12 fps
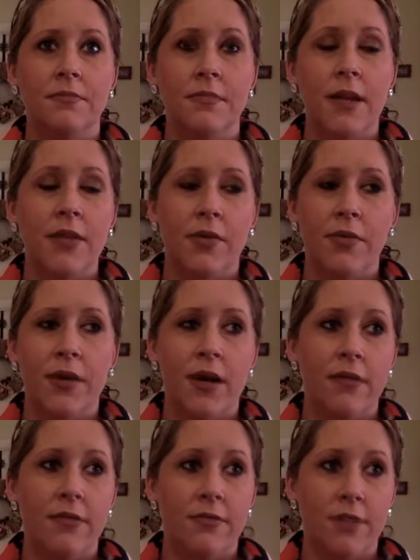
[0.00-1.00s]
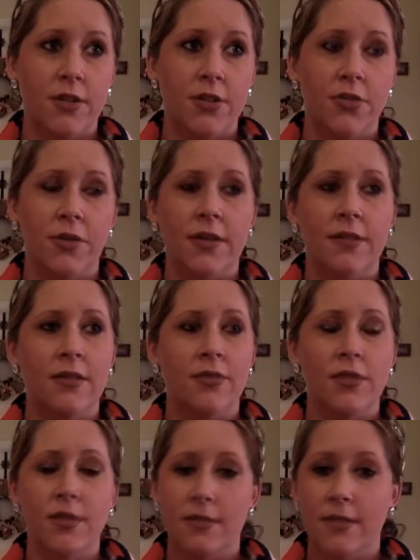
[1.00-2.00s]
Anyway, we got referred to it, and there
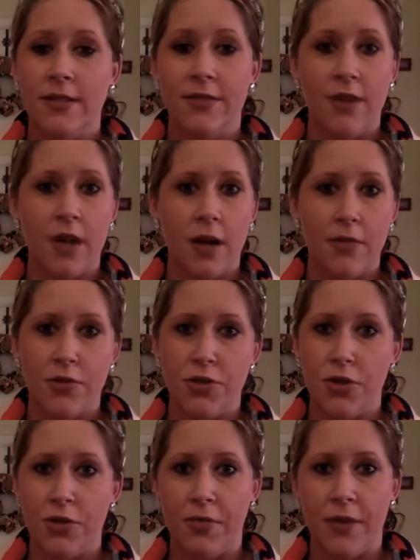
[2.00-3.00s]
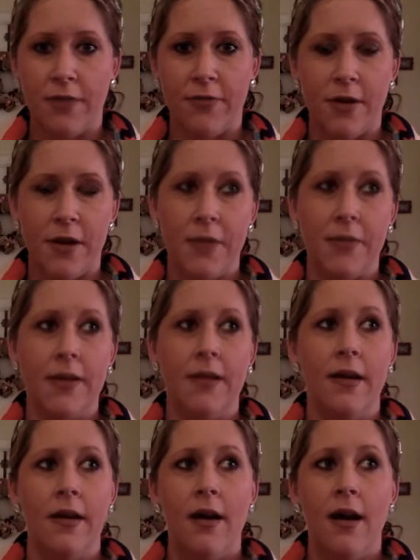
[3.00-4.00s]
was different options you could pick from, and
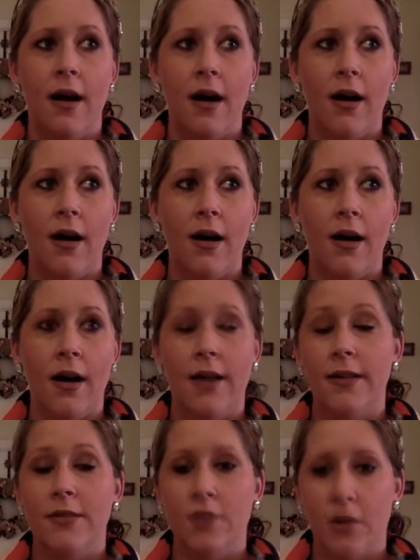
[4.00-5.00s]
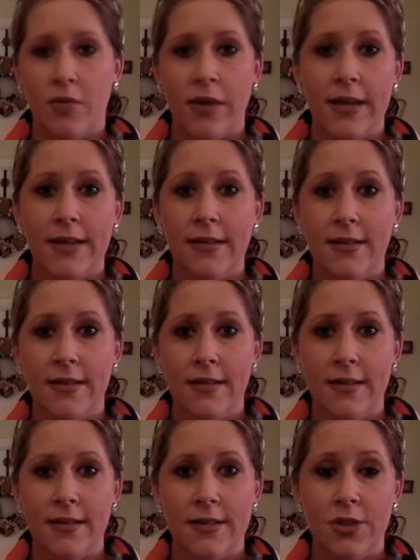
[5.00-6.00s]
I didn't want to wait
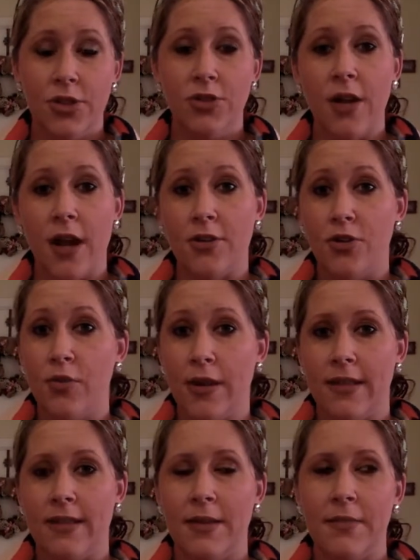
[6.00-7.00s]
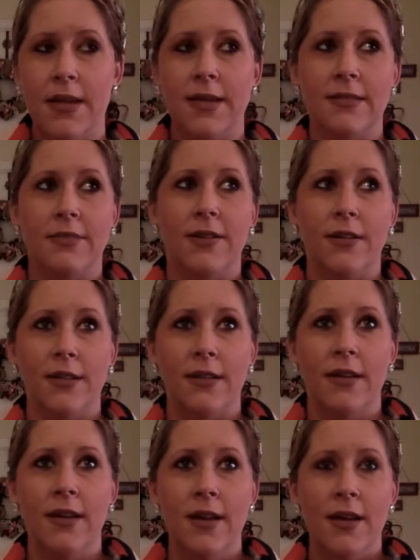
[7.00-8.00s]
to not do anything because it felt like
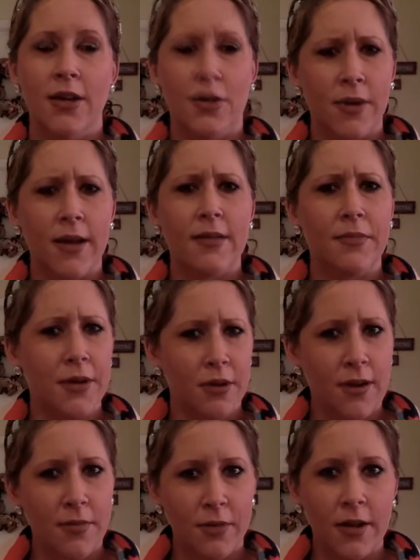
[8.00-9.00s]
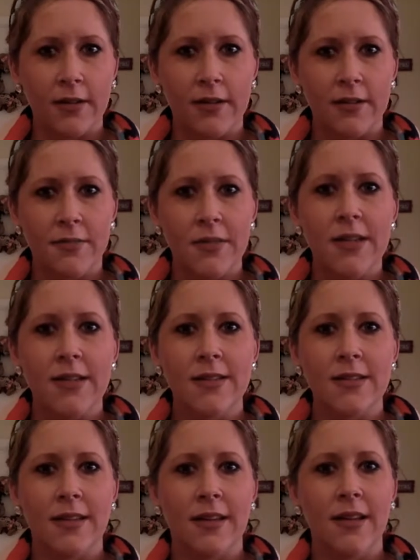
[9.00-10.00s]
you're pregnant, but you're not pregnant,
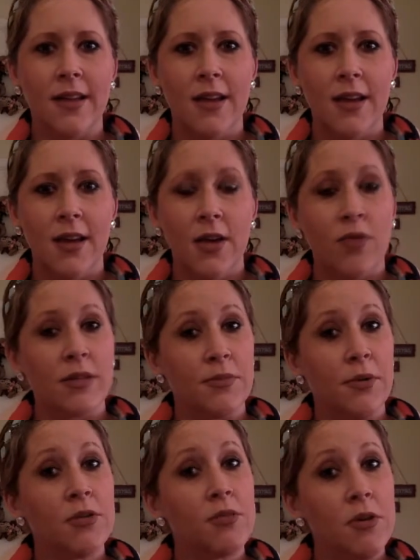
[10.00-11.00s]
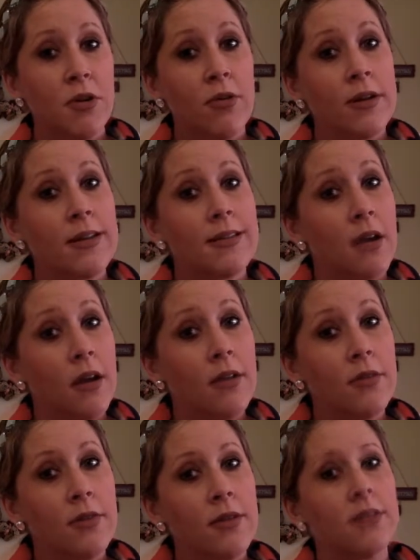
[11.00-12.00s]
because like what's supposed to be growing inside
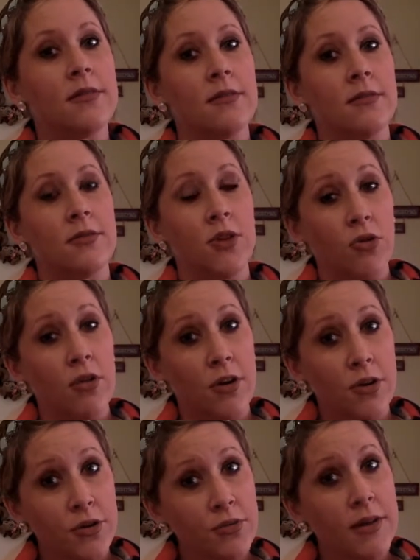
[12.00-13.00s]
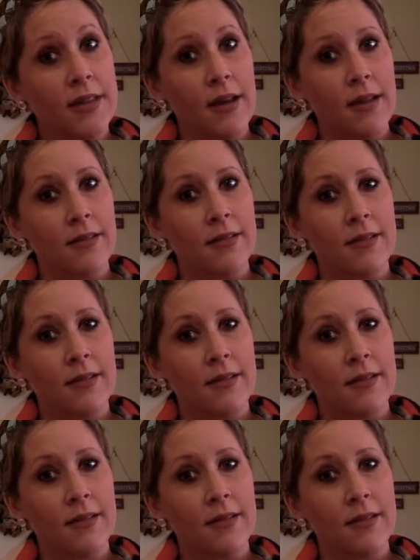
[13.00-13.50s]
you is no longer doing that.